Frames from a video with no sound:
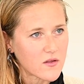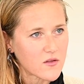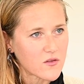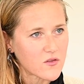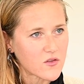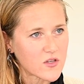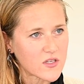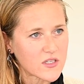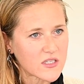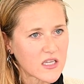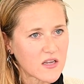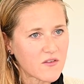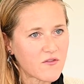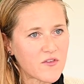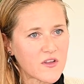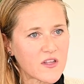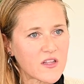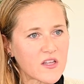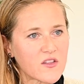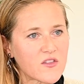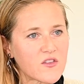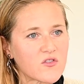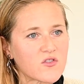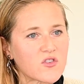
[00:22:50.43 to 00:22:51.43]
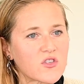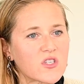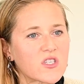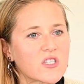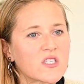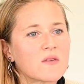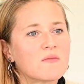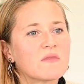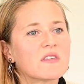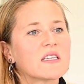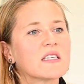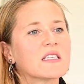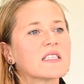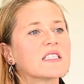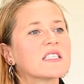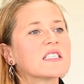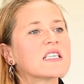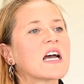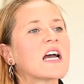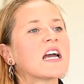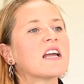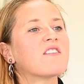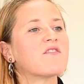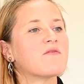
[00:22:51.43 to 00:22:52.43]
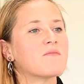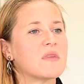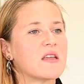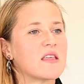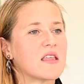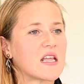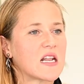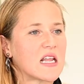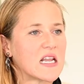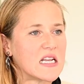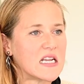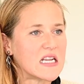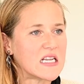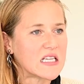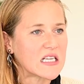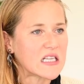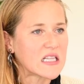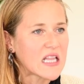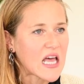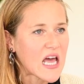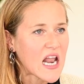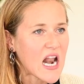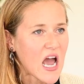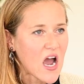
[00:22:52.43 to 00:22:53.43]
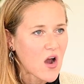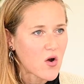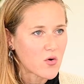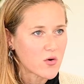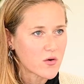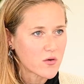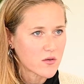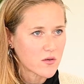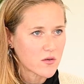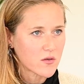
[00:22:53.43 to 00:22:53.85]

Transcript: And she said, I feel like there's just something inside of me that I need to let out.